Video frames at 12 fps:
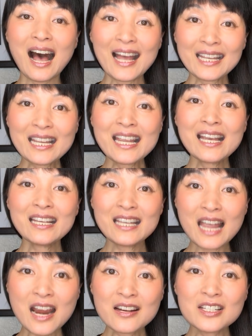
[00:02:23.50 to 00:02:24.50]
I
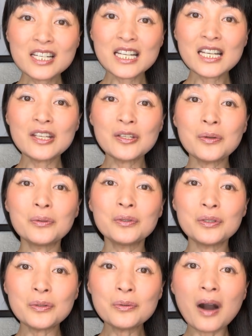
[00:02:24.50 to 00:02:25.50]
can guarantee you,
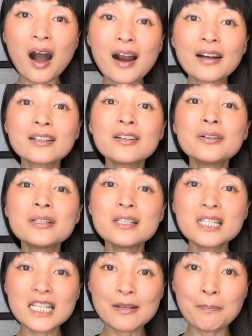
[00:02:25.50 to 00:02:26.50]
you are
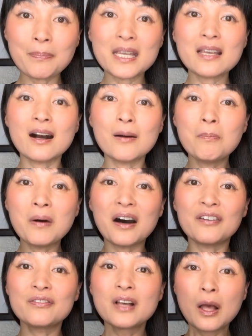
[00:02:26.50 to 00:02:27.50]
going to be
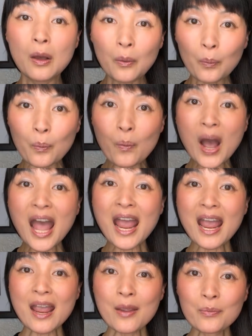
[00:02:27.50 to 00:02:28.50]
above,
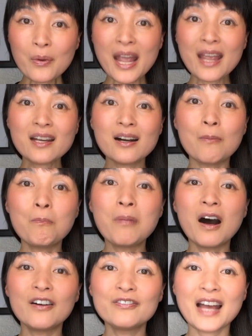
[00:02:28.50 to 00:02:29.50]
way
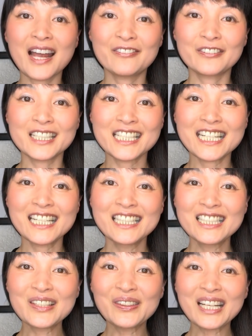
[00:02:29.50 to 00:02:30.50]
above average.
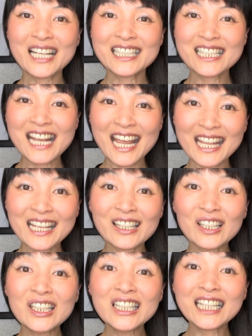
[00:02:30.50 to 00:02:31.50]
So let's take
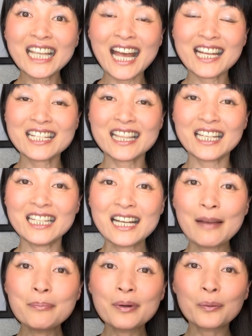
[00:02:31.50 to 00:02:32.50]
a look at the
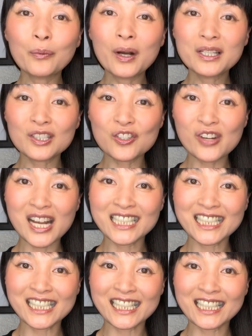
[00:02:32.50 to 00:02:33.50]
number 1
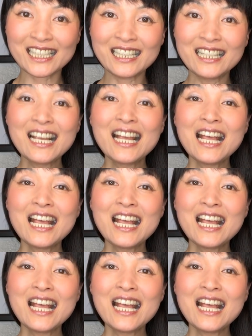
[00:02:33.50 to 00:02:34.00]
strategy,